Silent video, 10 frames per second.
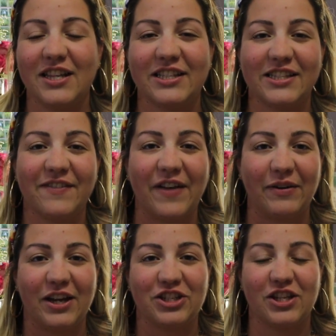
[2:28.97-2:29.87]
this is the
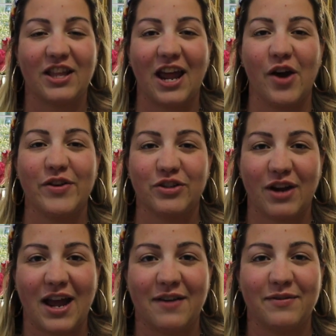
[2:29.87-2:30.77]
foundation that I always
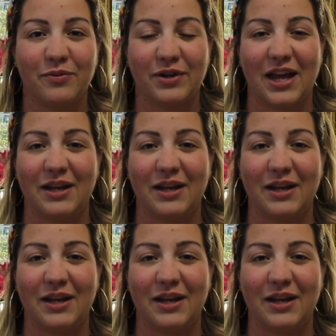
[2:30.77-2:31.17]
grab when